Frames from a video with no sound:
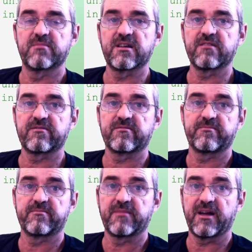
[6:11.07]
belief
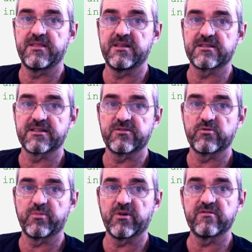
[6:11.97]
I did set
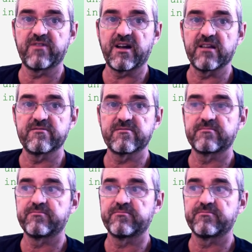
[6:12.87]
to 0.5,